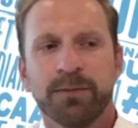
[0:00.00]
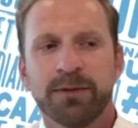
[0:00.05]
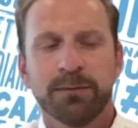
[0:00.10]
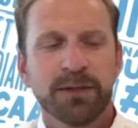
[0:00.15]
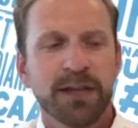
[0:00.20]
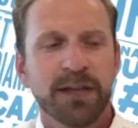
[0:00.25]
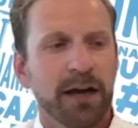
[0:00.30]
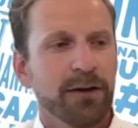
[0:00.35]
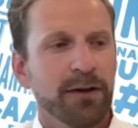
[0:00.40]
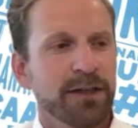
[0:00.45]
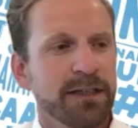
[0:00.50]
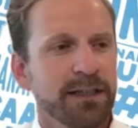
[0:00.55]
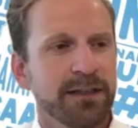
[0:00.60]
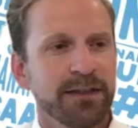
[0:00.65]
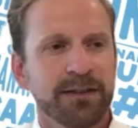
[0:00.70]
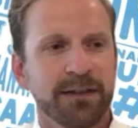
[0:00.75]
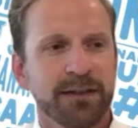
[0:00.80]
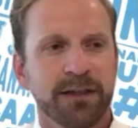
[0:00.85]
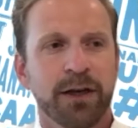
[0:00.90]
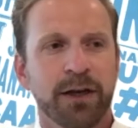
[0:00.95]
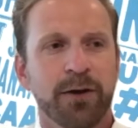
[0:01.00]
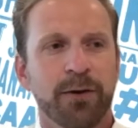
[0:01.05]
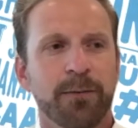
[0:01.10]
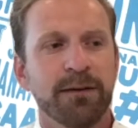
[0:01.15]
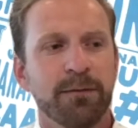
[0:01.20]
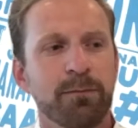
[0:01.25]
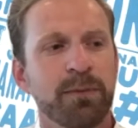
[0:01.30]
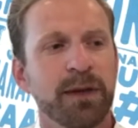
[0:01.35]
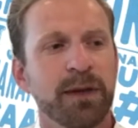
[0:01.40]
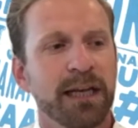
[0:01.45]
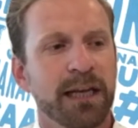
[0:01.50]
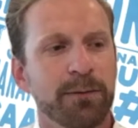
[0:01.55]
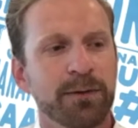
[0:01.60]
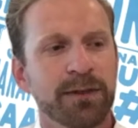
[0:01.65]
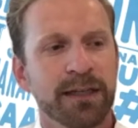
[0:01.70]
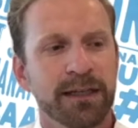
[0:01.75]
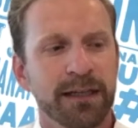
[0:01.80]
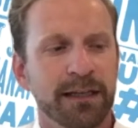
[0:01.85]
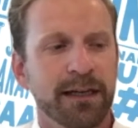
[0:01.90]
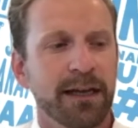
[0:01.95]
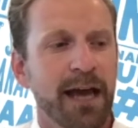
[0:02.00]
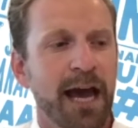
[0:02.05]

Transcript: Some challenges, you know, being able to